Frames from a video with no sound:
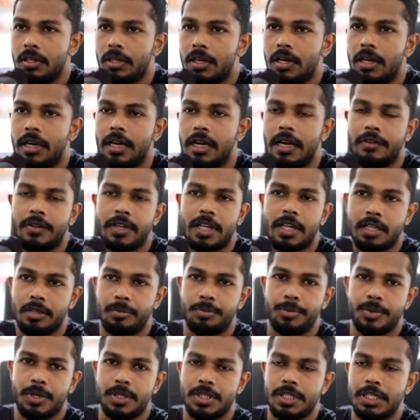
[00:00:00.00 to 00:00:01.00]
I have another
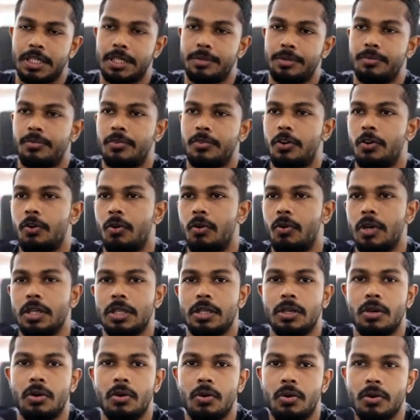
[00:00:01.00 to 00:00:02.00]
project called
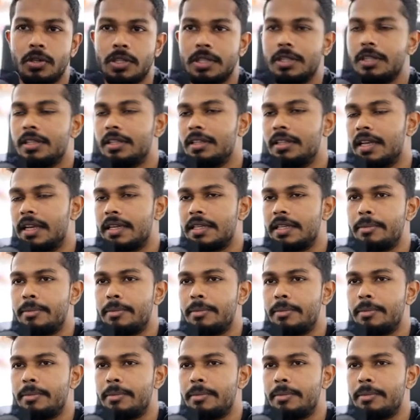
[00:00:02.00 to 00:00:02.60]
core that